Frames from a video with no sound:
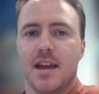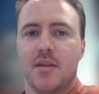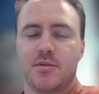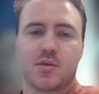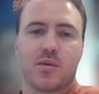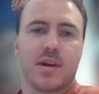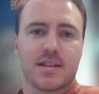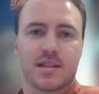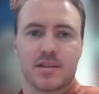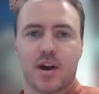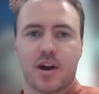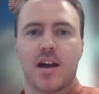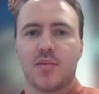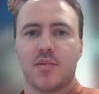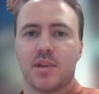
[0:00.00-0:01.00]
it was quite
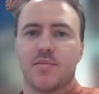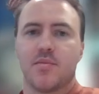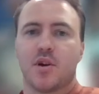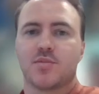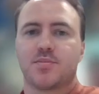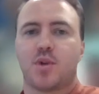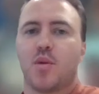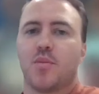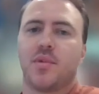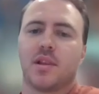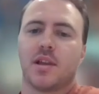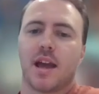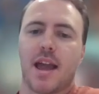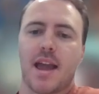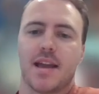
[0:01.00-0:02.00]
divided but the most
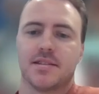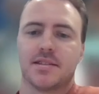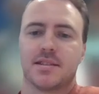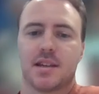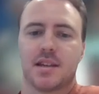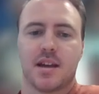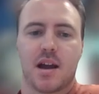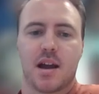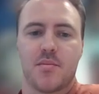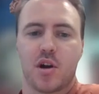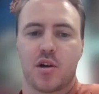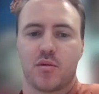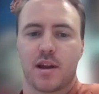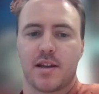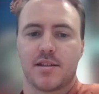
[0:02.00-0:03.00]
popular answer
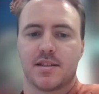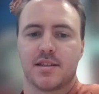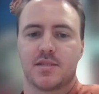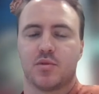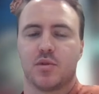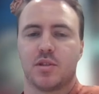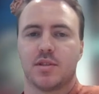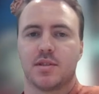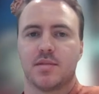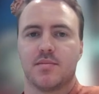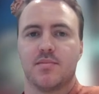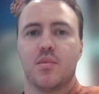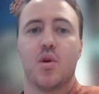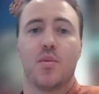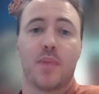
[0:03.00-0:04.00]
among renters was
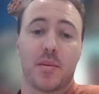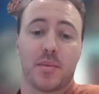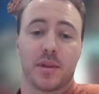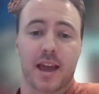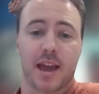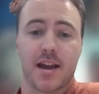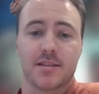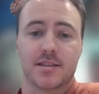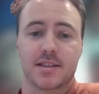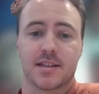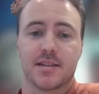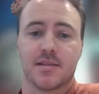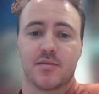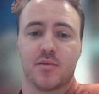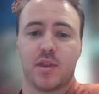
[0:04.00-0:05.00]
more public
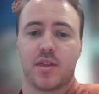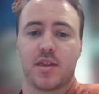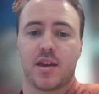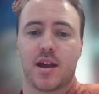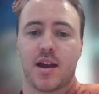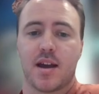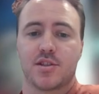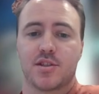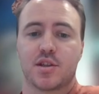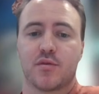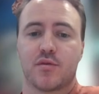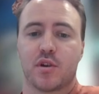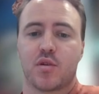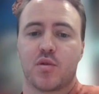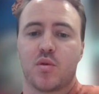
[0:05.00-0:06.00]
housing with uh, just
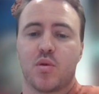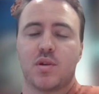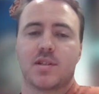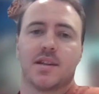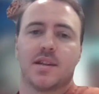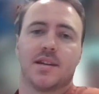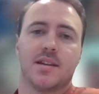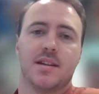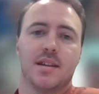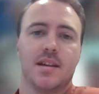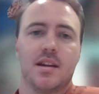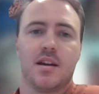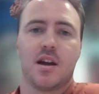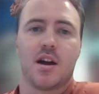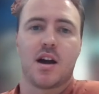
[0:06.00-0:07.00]
over a quarter
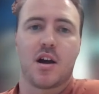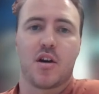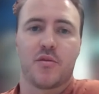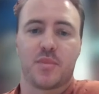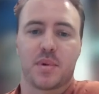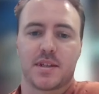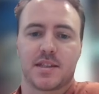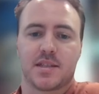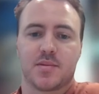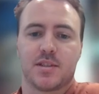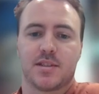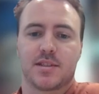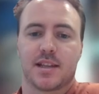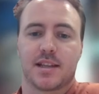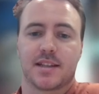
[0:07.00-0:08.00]
uh, of
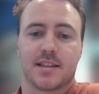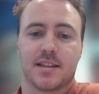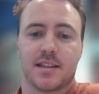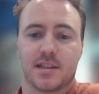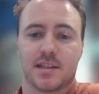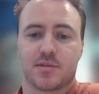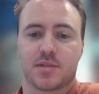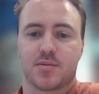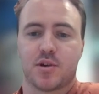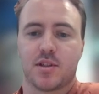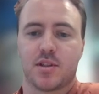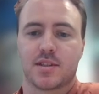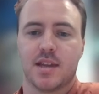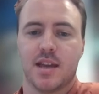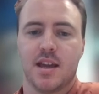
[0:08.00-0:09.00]
participants selecting this
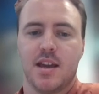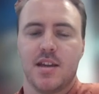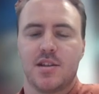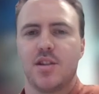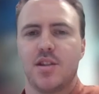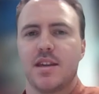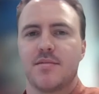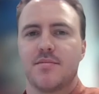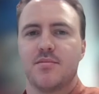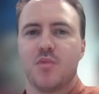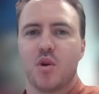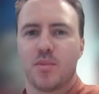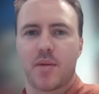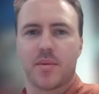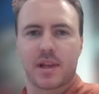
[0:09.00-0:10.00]
response do you think
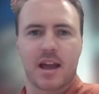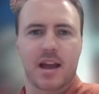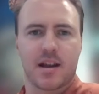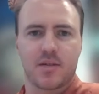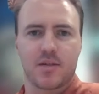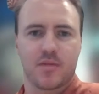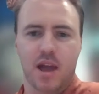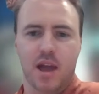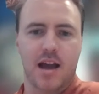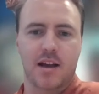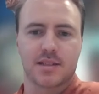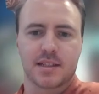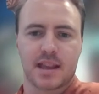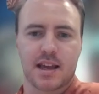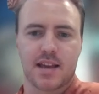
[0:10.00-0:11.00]
more public ha-
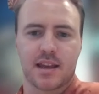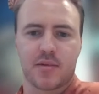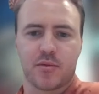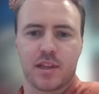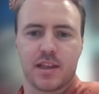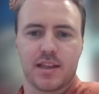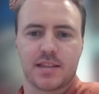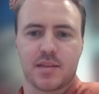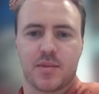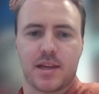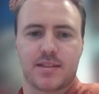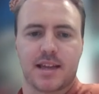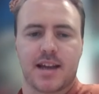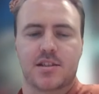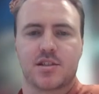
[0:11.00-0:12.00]
housing that that really is the
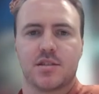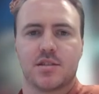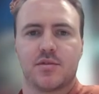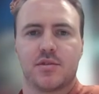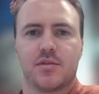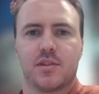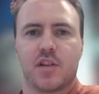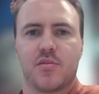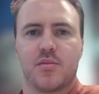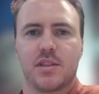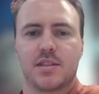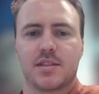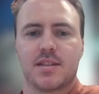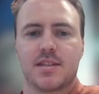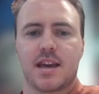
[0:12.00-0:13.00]
best action for, for
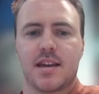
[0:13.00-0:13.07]
governments to